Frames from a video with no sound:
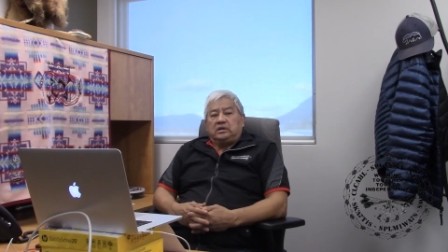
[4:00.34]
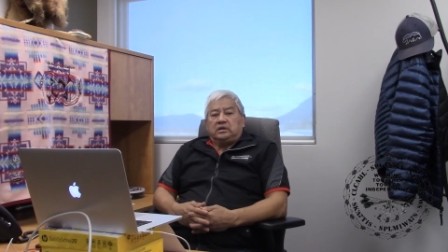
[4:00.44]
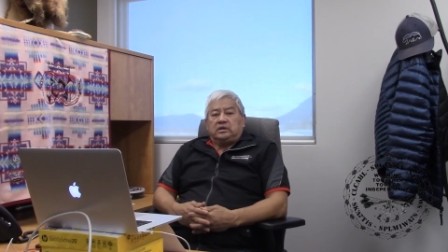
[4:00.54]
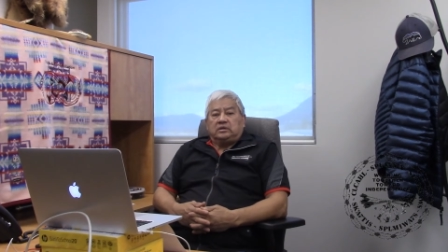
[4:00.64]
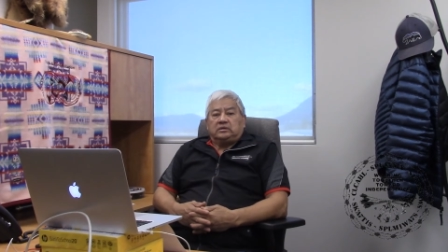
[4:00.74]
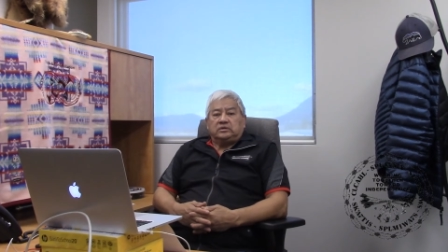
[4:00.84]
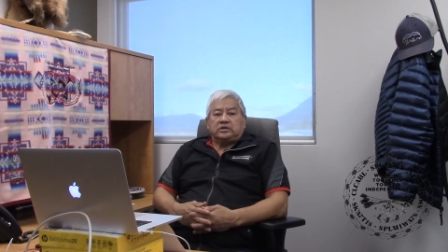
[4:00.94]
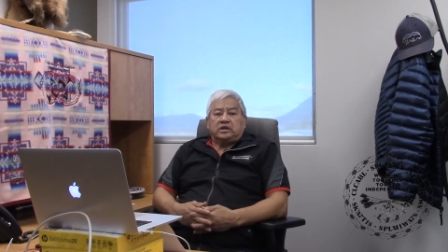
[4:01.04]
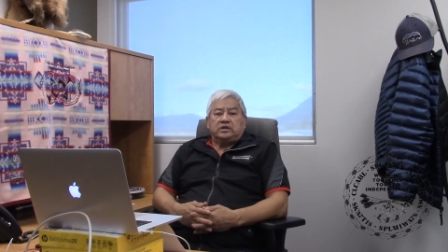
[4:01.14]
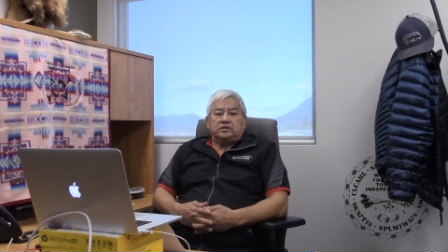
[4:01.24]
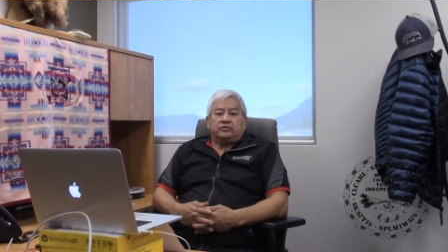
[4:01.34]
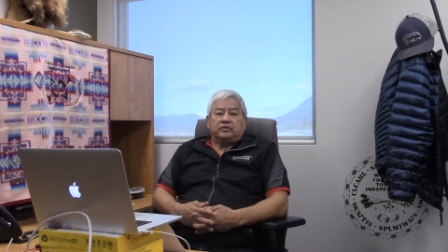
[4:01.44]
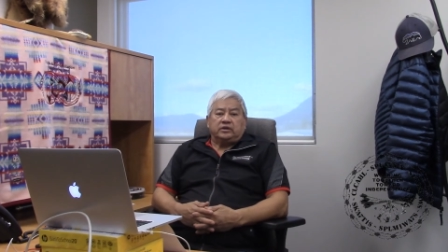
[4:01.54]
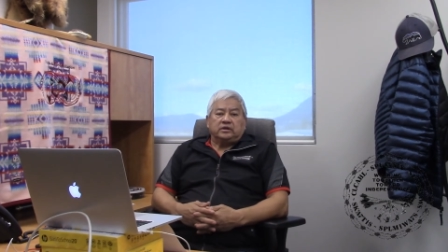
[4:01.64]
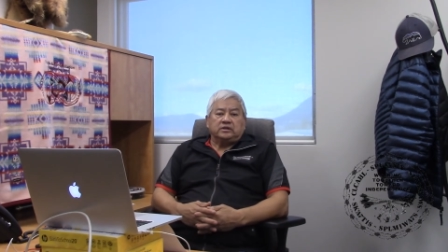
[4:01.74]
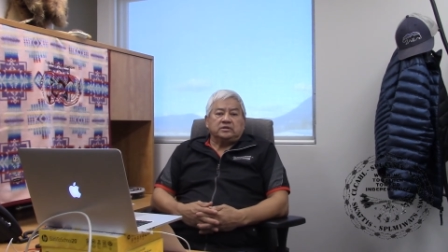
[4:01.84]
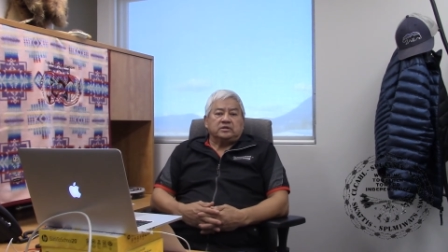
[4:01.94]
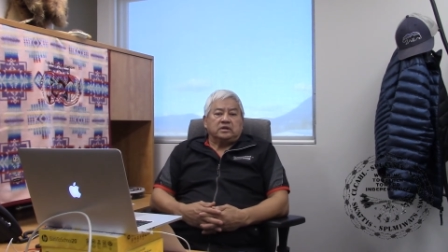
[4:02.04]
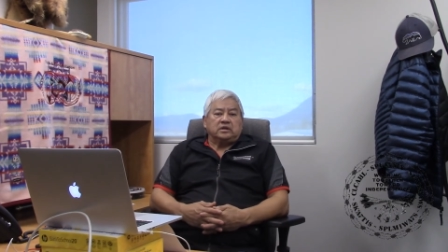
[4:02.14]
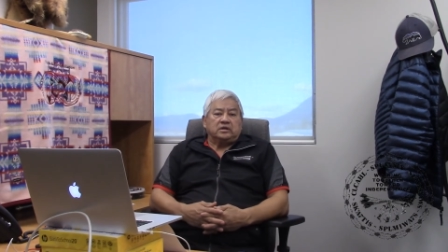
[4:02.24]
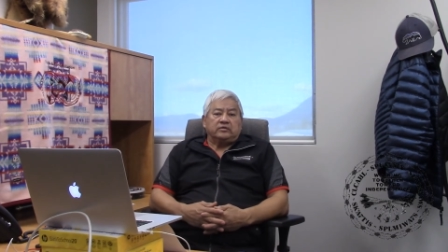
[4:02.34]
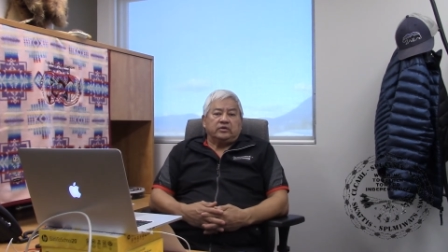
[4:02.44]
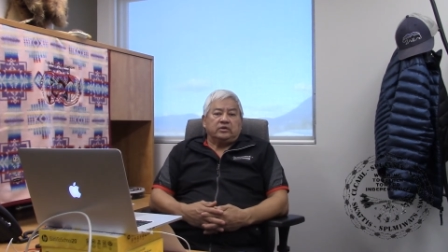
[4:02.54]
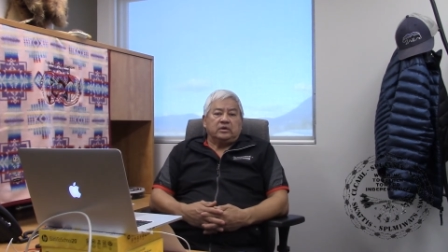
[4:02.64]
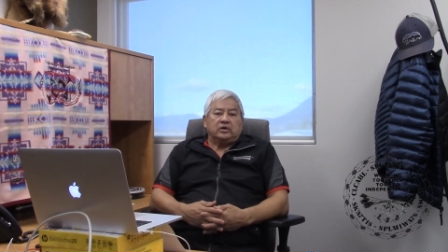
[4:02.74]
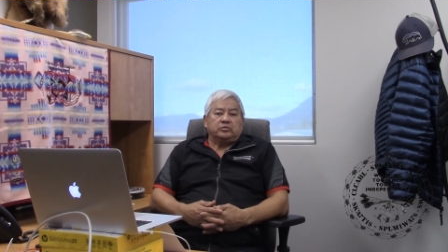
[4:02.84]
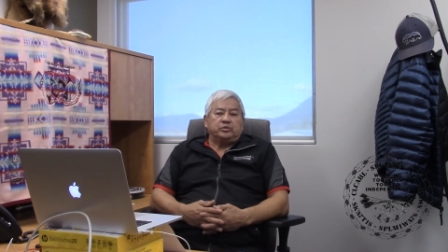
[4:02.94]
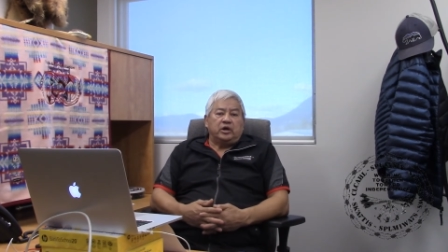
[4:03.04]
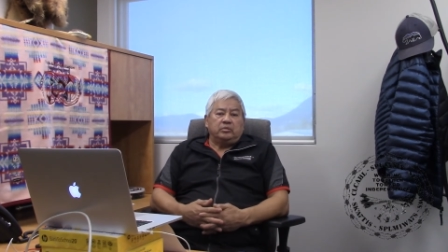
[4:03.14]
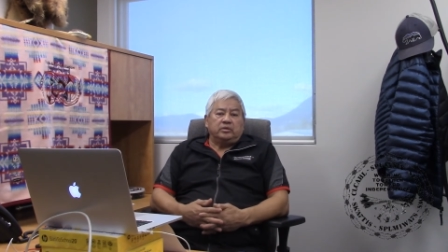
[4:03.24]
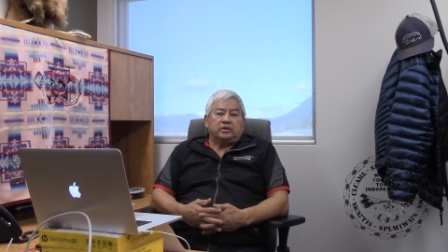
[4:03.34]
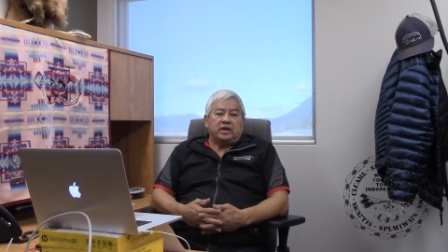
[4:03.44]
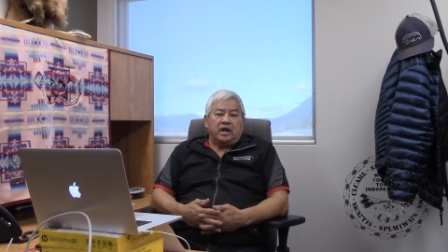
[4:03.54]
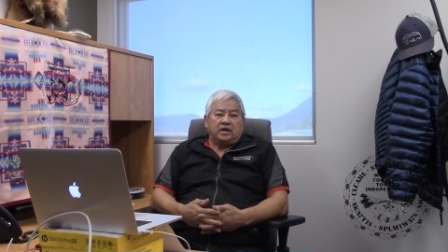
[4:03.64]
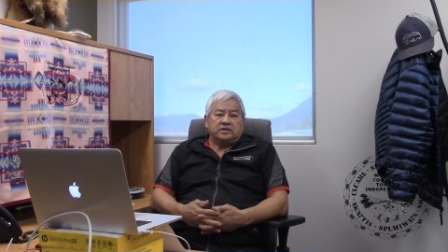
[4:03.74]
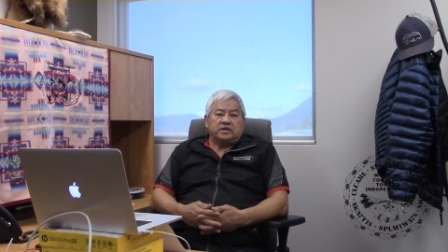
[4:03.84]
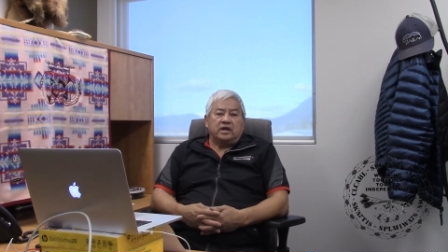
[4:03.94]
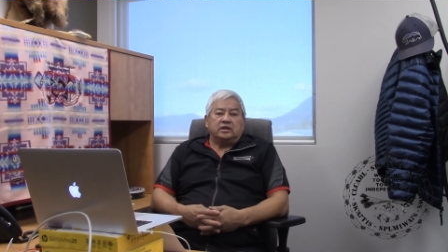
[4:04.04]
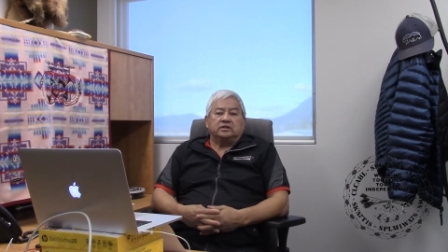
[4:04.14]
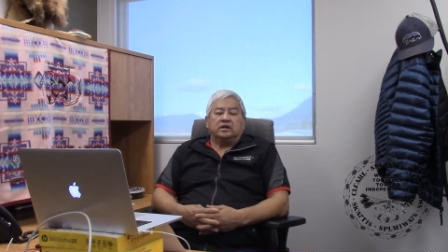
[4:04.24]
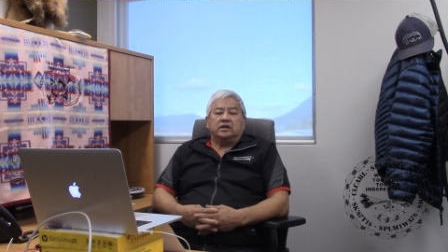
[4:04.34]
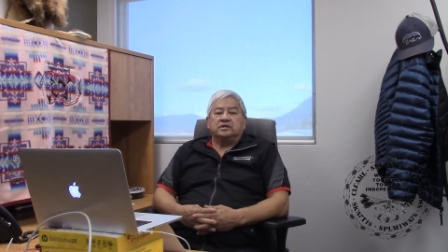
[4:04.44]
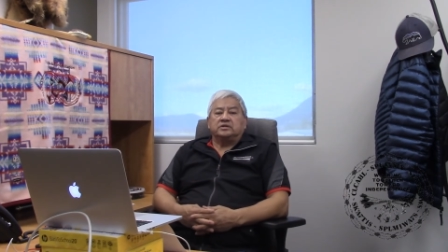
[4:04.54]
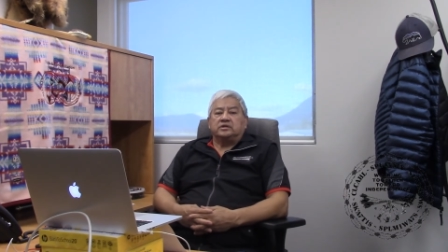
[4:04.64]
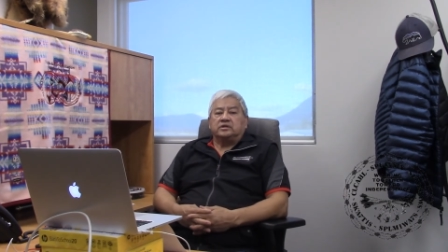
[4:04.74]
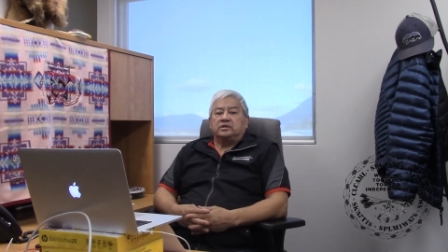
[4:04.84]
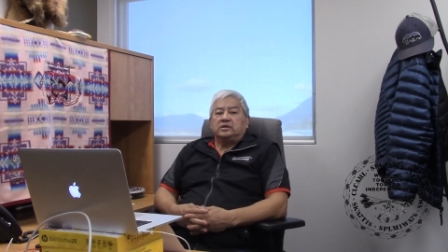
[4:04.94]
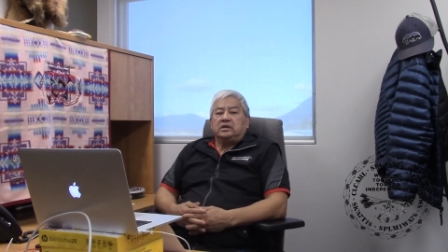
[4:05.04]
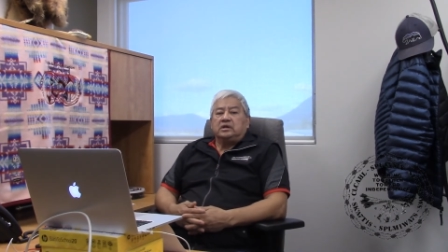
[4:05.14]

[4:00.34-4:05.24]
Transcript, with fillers: you know, those kinds of things. Uh, if you go out in public, hand sanitizer,